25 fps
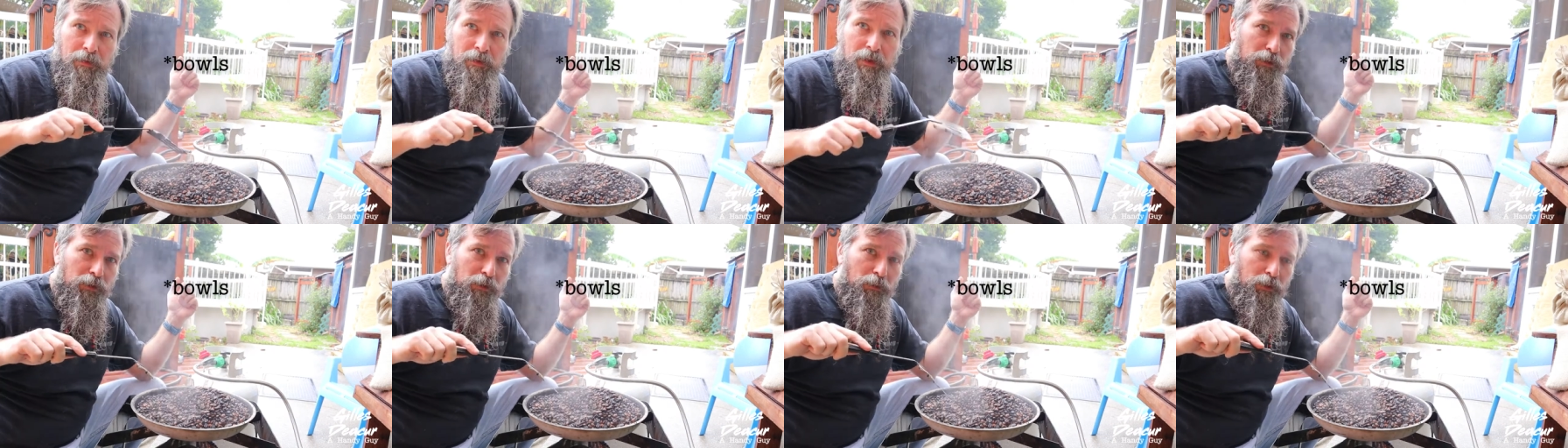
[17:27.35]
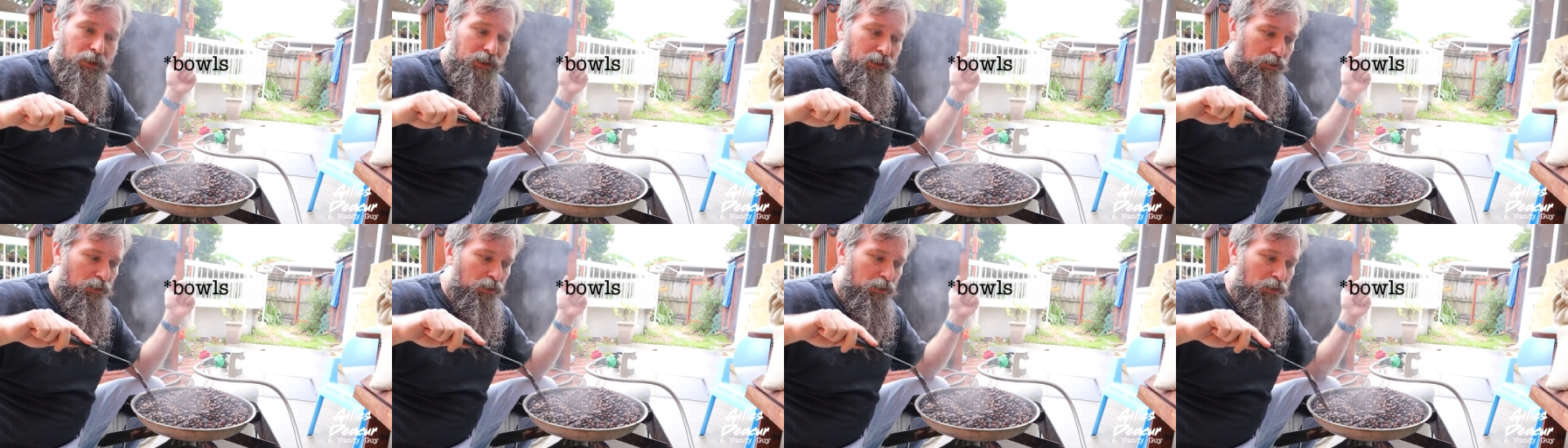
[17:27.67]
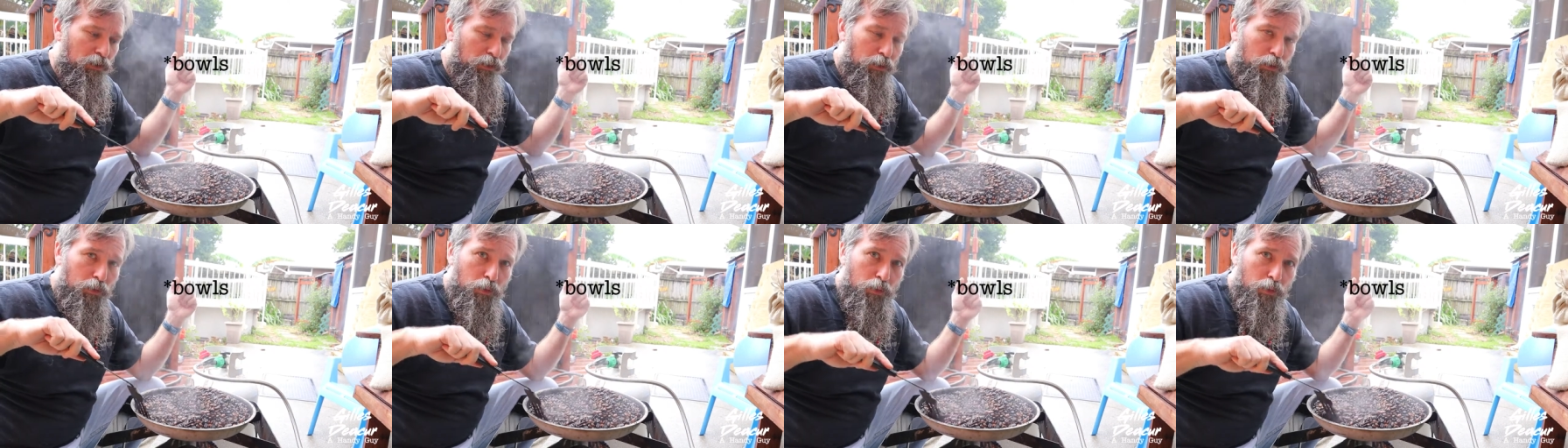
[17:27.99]
We're going
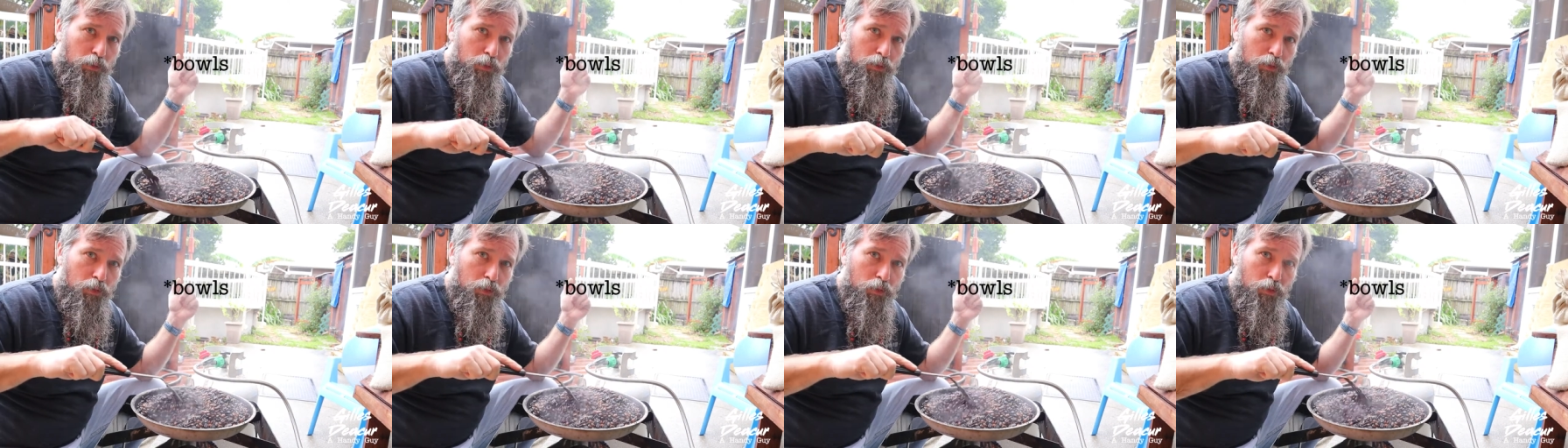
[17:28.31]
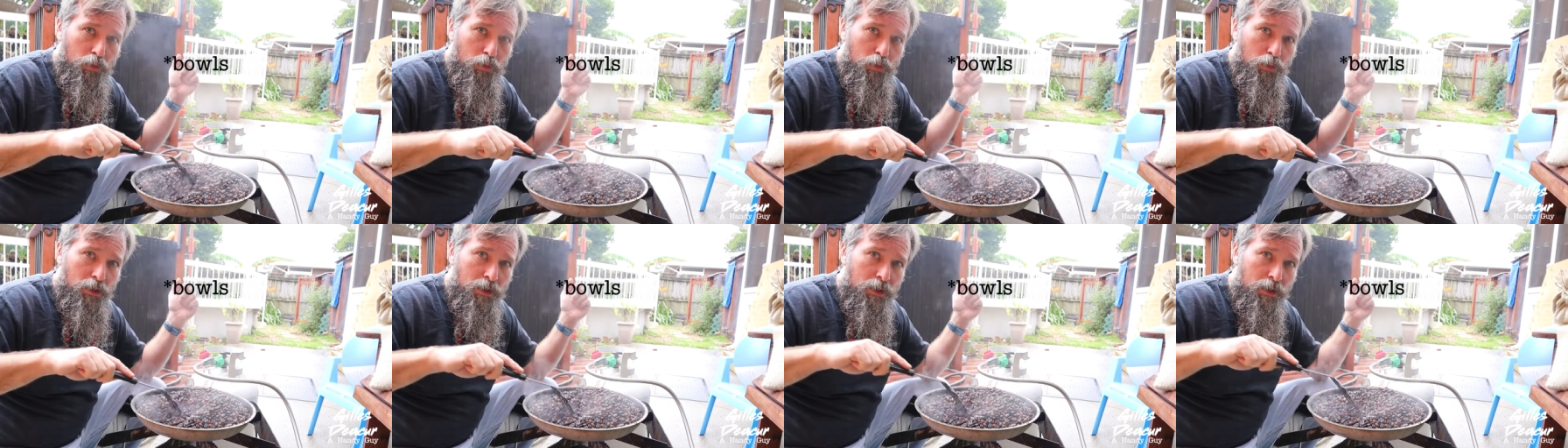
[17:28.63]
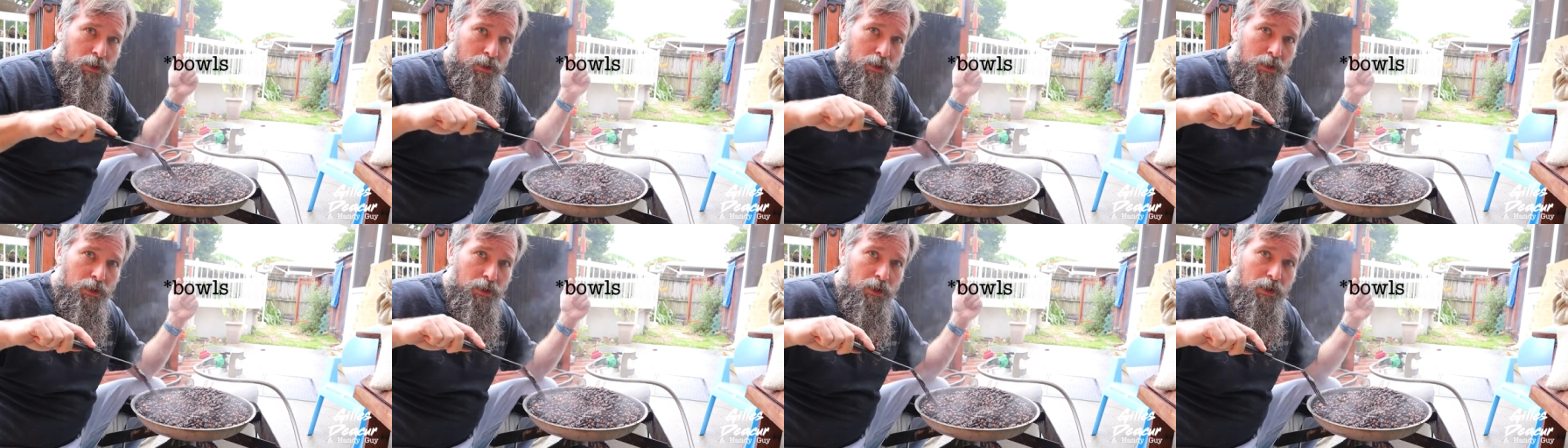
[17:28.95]
to
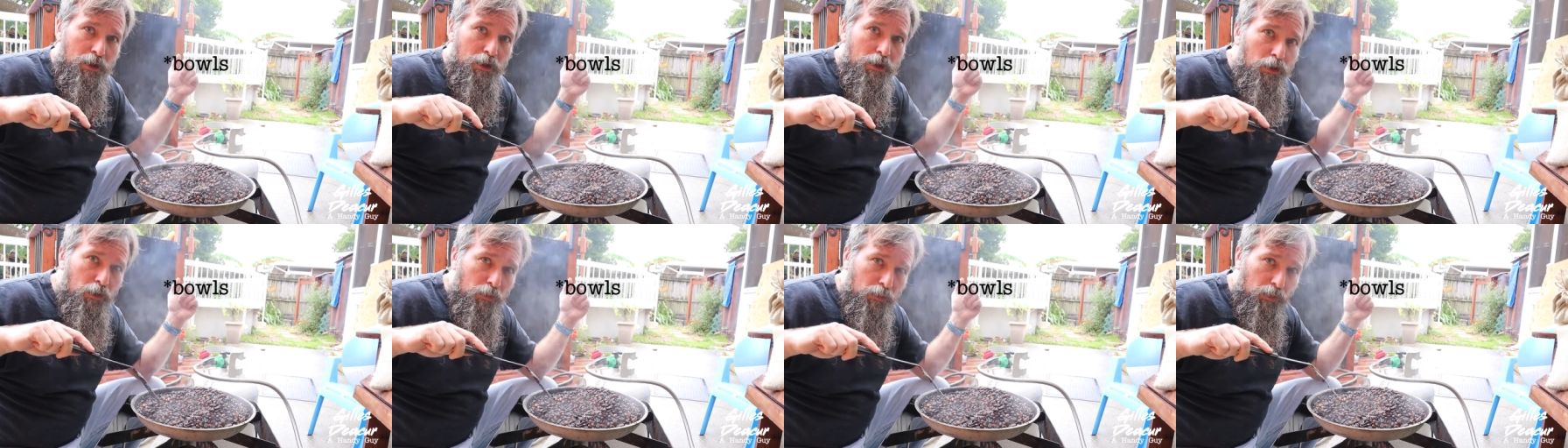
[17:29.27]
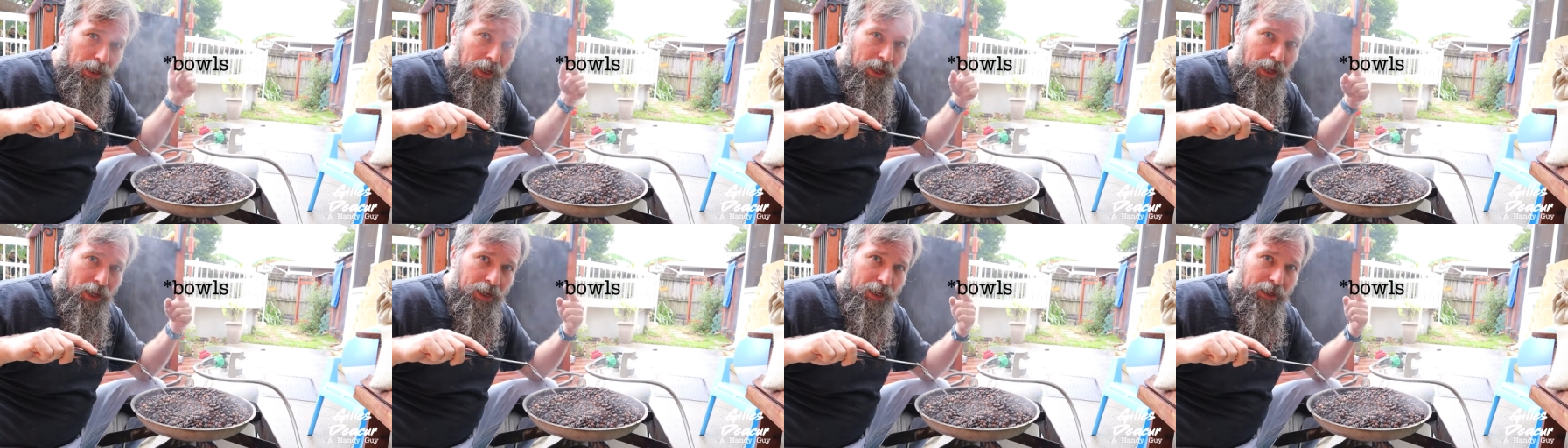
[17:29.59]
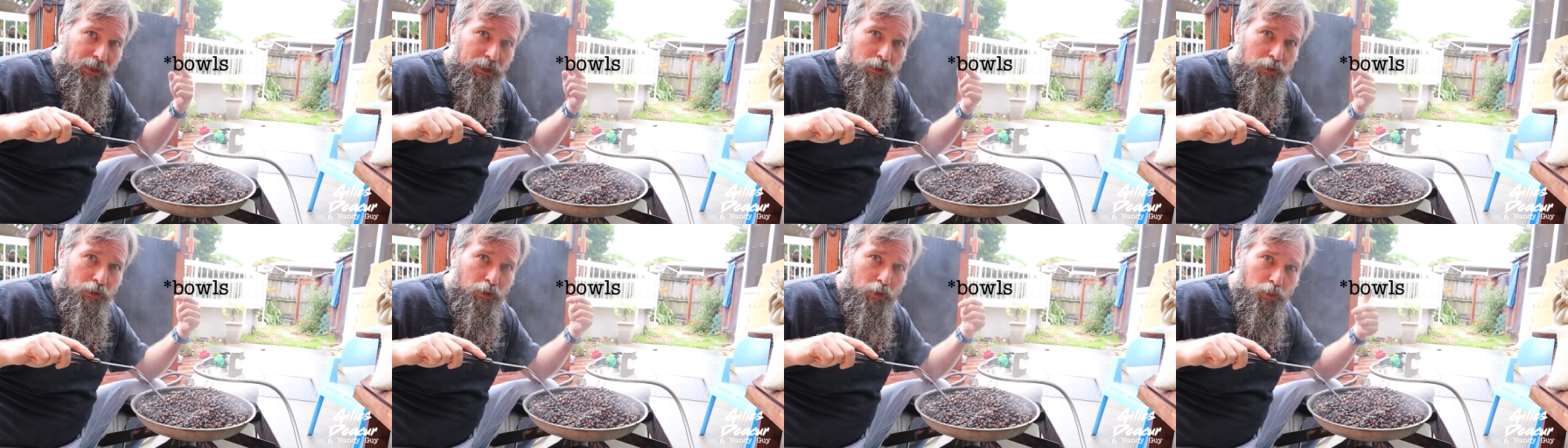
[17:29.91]
A,
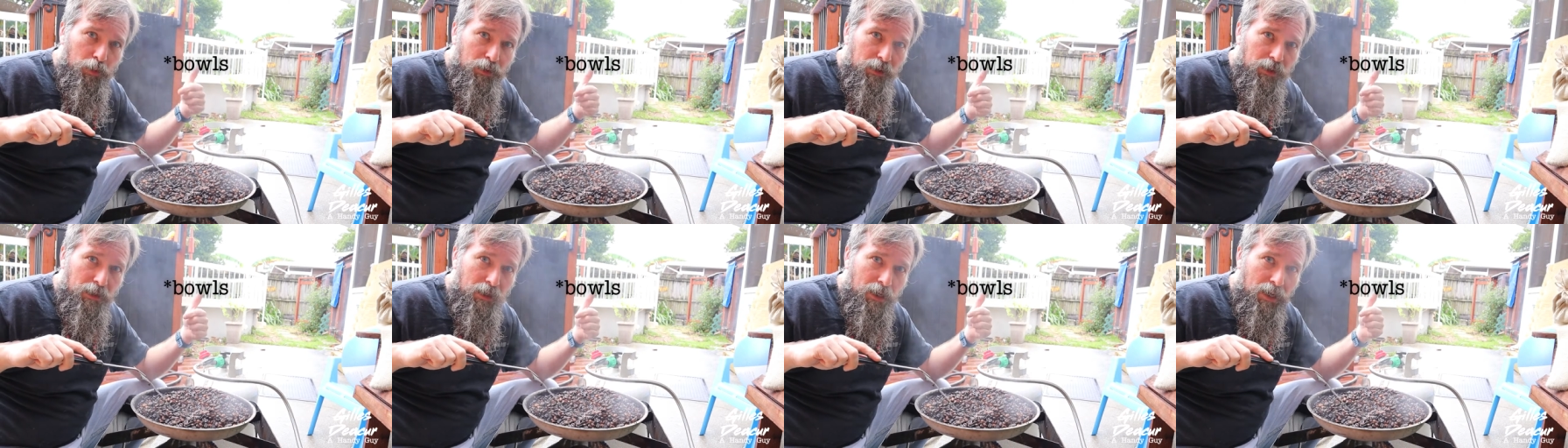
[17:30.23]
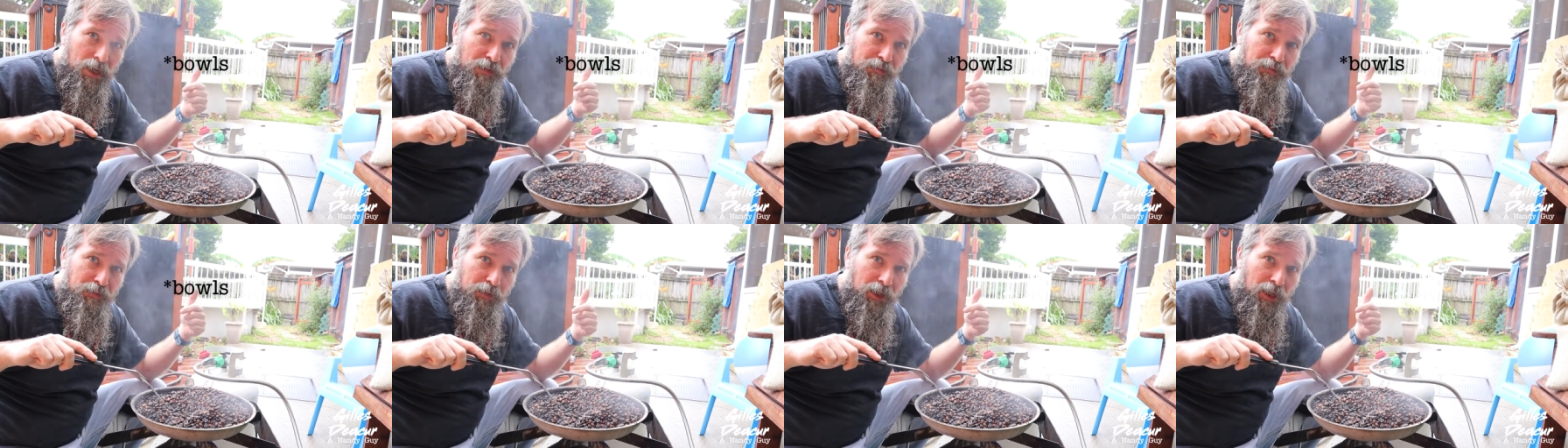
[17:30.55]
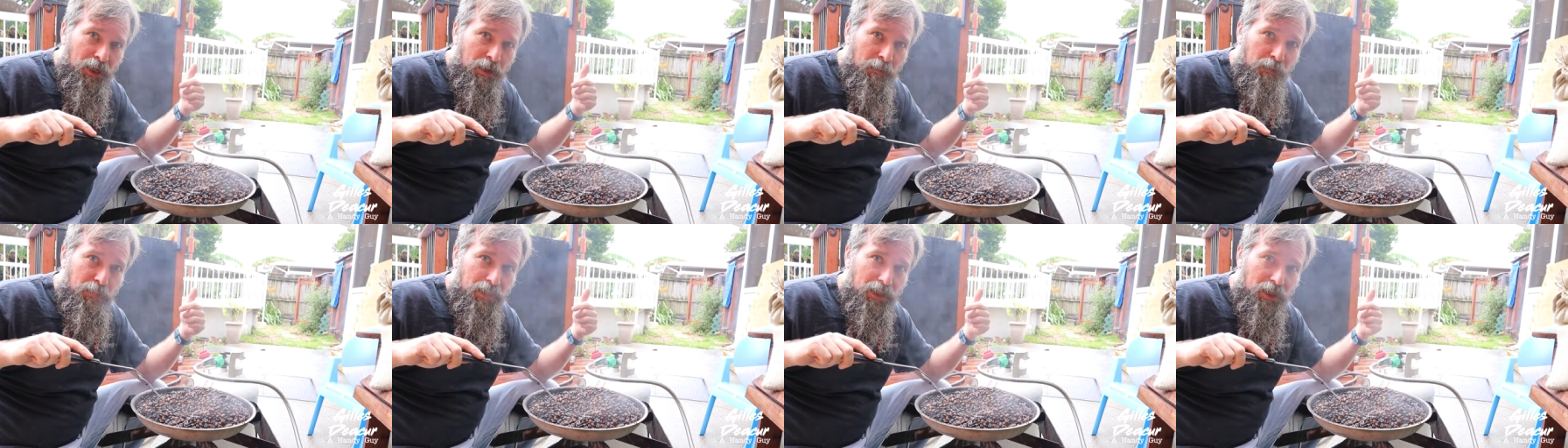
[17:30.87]
cool it off,
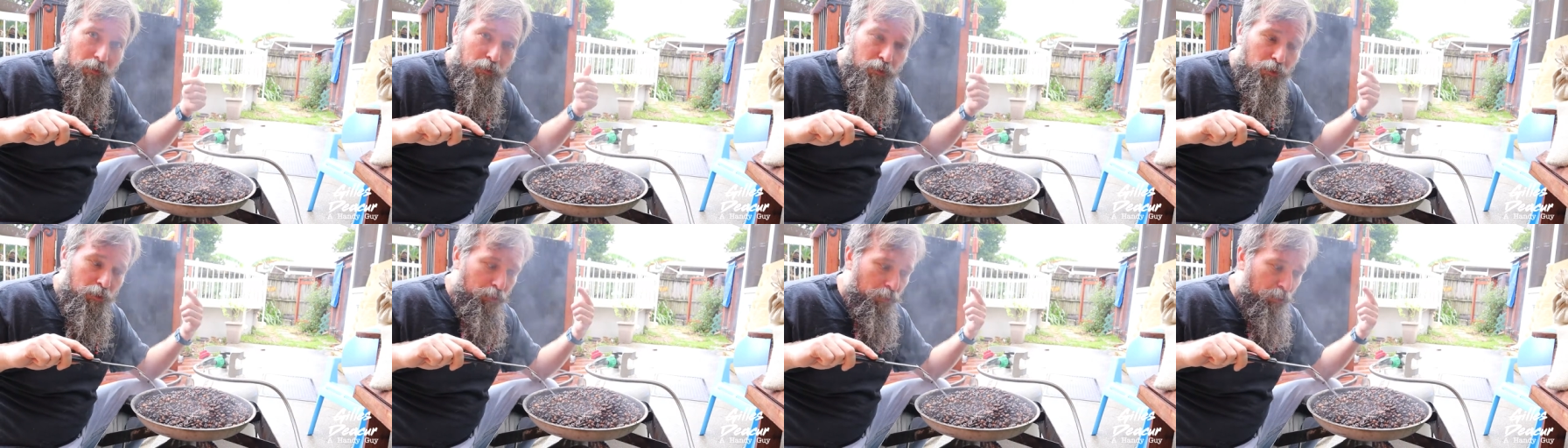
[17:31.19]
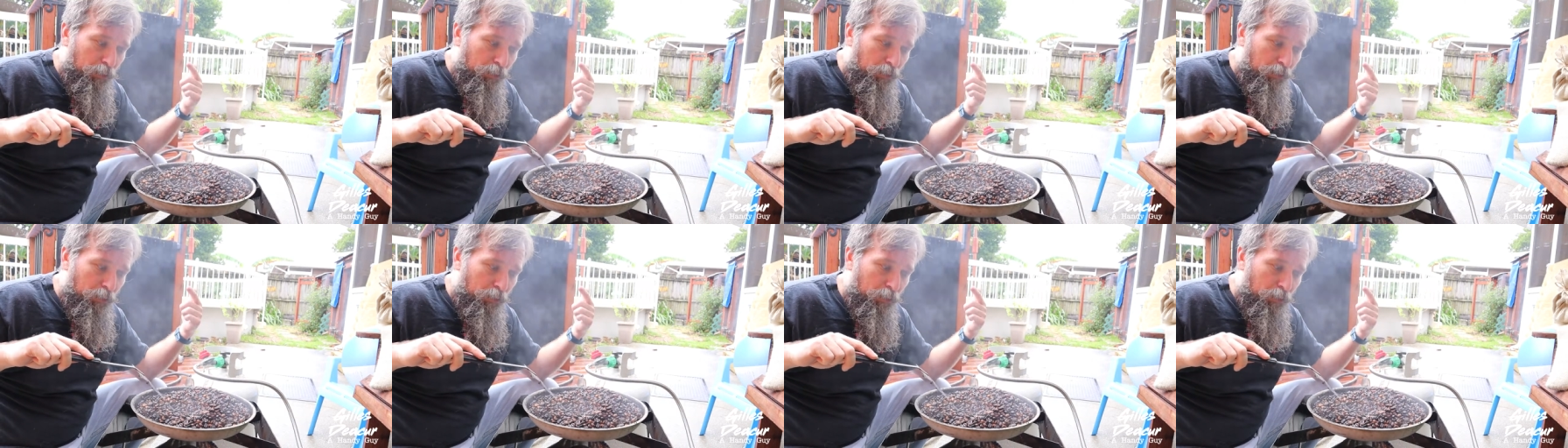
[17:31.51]
and B, we're